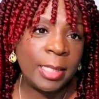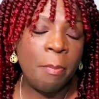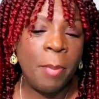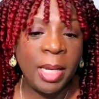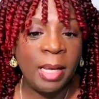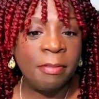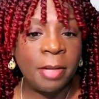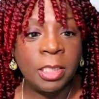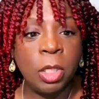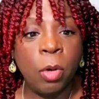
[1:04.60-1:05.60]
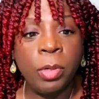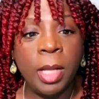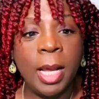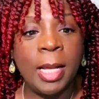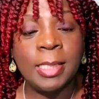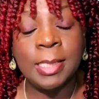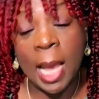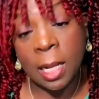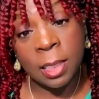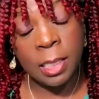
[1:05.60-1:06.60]
that many of us don't
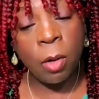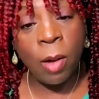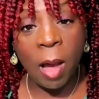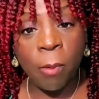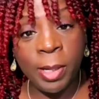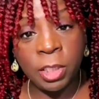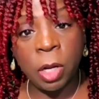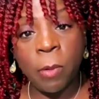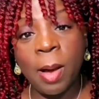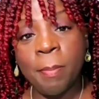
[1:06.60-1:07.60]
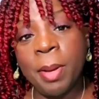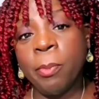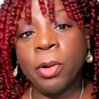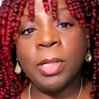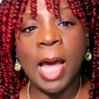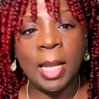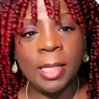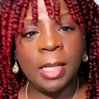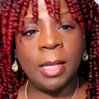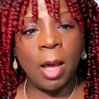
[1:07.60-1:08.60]
exactly know how we show up and we're not
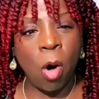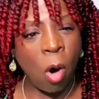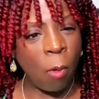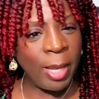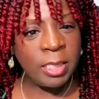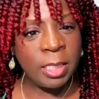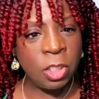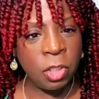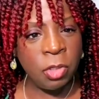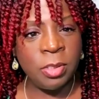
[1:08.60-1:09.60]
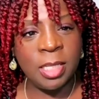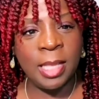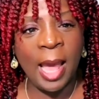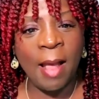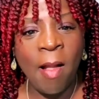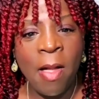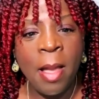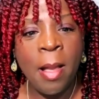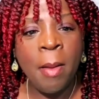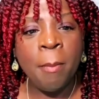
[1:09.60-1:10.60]
always in tune to that.
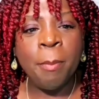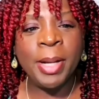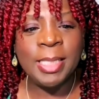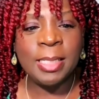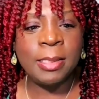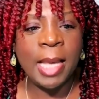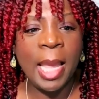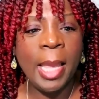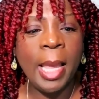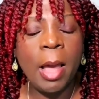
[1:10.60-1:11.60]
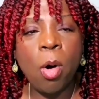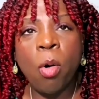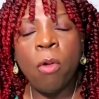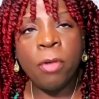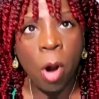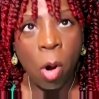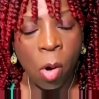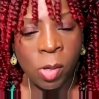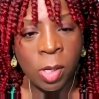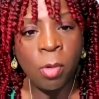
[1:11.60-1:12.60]
But to say
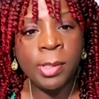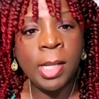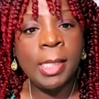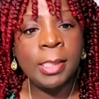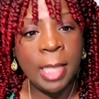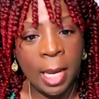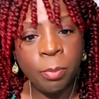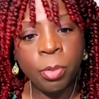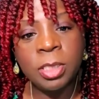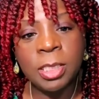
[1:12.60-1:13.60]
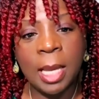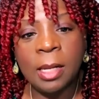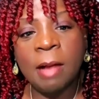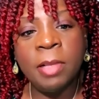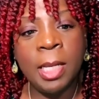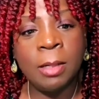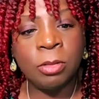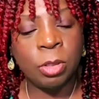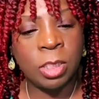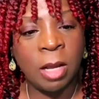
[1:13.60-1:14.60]
overall only 10% of
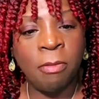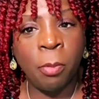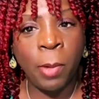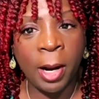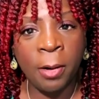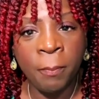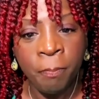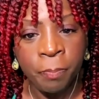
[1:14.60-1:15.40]
leaders are self aware